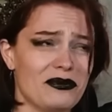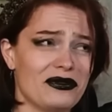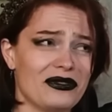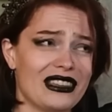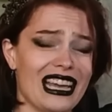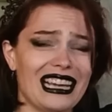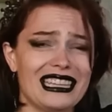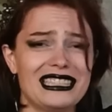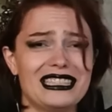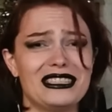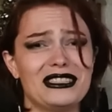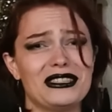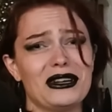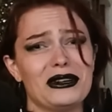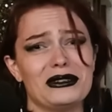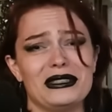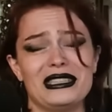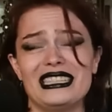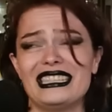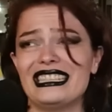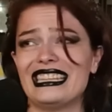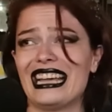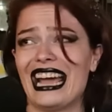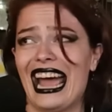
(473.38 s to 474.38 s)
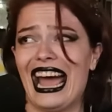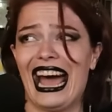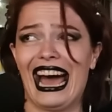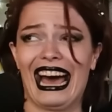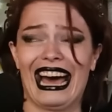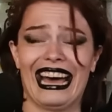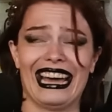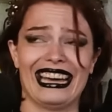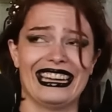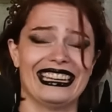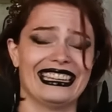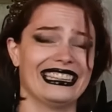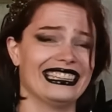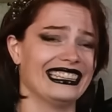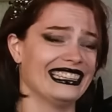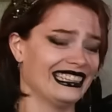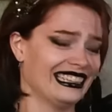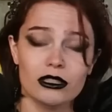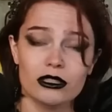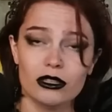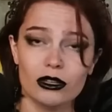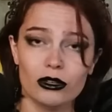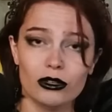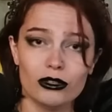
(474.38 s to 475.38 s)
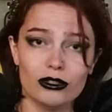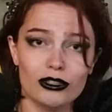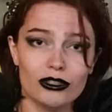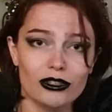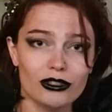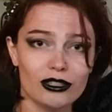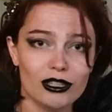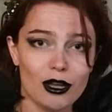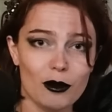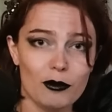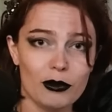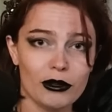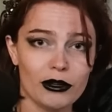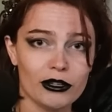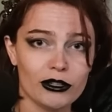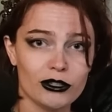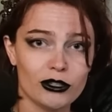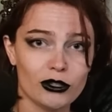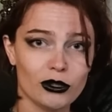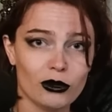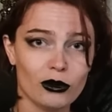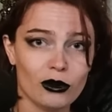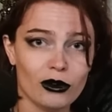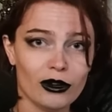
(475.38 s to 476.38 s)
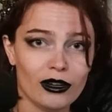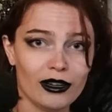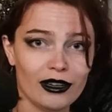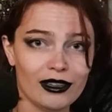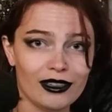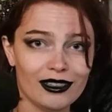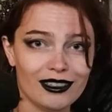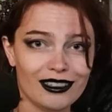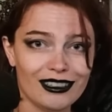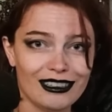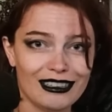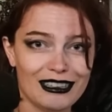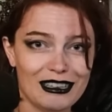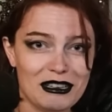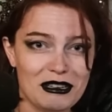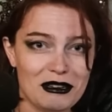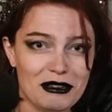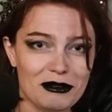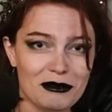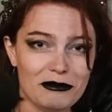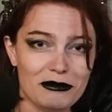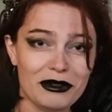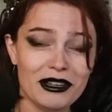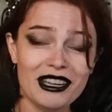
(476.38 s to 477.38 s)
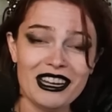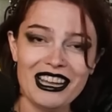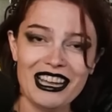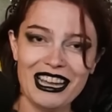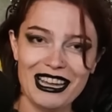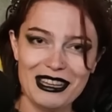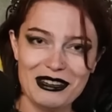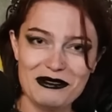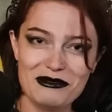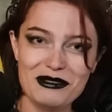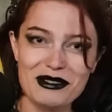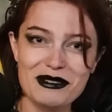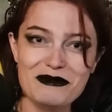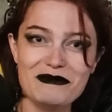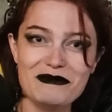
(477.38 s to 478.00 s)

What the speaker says: That's so sad. So who shows up at her door but Henry